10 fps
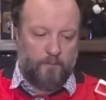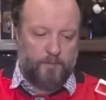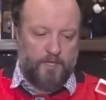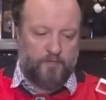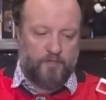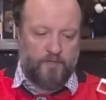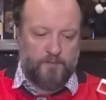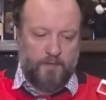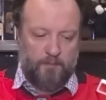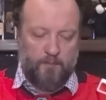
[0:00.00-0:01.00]

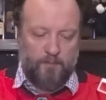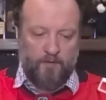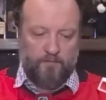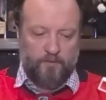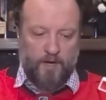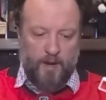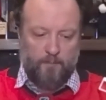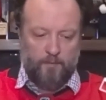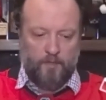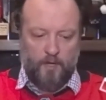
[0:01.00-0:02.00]
peaches, maybe a bit of dried
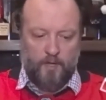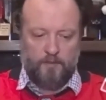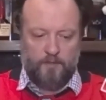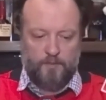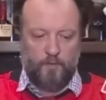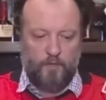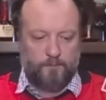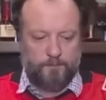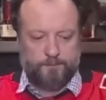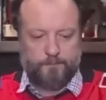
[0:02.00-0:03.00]
apricot as
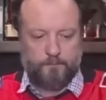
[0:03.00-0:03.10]
well.